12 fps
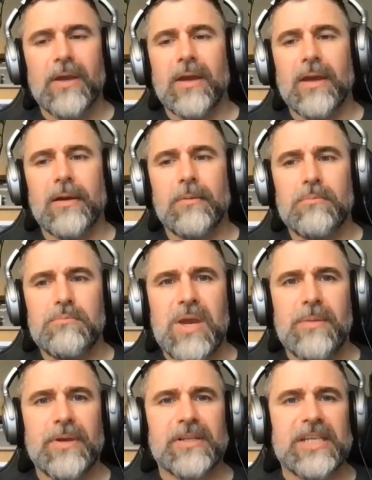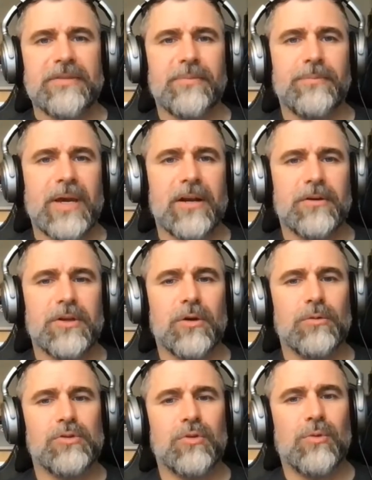Um, maybe it's even better to go
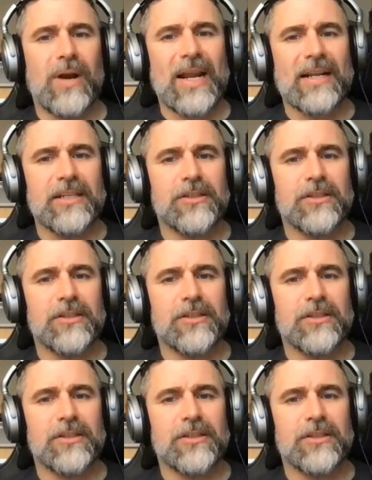directly